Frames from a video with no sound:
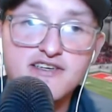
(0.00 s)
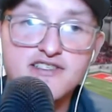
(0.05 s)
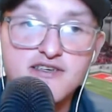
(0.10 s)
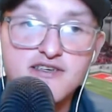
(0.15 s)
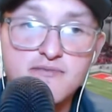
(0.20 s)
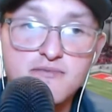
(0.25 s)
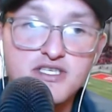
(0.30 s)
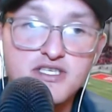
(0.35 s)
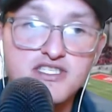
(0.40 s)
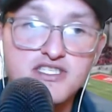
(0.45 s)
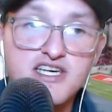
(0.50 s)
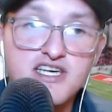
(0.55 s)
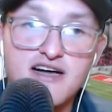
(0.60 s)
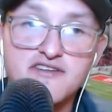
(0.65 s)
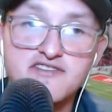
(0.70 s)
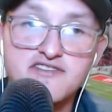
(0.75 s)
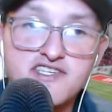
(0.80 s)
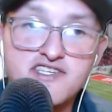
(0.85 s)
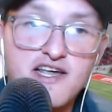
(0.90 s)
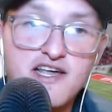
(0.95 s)
going to be a
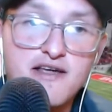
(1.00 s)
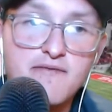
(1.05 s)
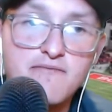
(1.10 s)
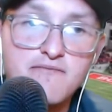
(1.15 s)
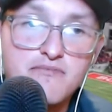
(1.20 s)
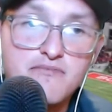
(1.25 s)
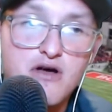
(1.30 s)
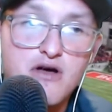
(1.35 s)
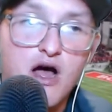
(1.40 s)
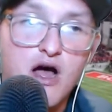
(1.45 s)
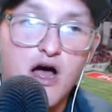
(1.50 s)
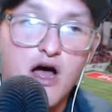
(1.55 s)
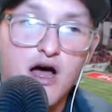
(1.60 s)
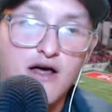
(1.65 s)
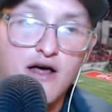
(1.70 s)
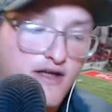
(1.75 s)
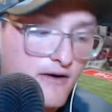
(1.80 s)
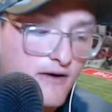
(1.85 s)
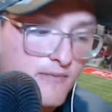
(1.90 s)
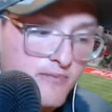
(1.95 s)
solid team.
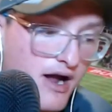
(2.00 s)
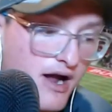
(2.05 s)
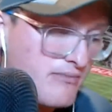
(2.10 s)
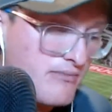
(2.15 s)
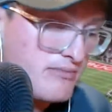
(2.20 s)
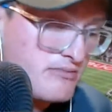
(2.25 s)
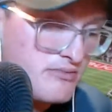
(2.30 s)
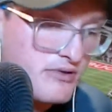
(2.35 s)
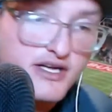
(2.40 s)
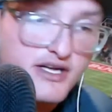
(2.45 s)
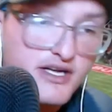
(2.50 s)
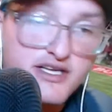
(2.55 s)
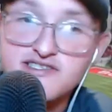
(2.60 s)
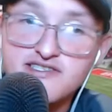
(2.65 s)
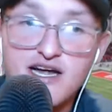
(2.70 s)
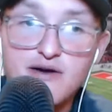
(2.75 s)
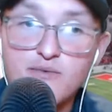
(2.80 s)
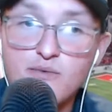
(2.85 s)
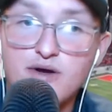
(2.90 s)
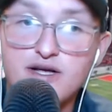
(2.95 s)
They're probably a
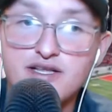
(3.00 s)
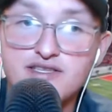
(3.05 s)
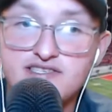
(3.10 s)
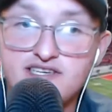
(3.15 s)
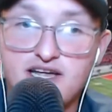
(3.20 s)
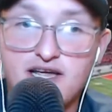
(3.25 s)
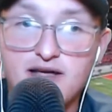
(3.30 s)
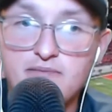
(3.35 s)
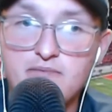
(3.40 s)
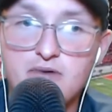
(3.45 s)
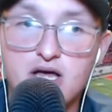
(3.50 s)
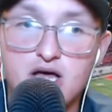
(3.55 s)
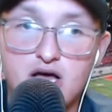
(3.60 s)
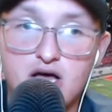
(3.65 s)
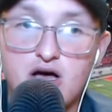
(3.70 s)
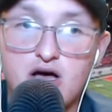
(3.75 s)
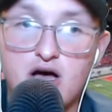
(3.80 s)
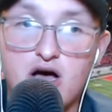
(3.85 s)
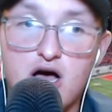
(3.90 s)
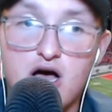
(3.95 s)
10-win team.
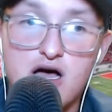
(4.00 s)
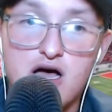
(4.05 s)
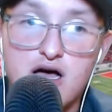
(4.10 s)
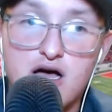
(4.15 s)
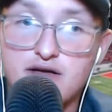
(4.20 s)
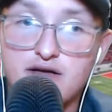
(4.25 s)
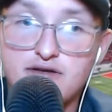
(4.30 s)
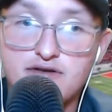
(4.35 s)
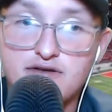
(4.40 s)
I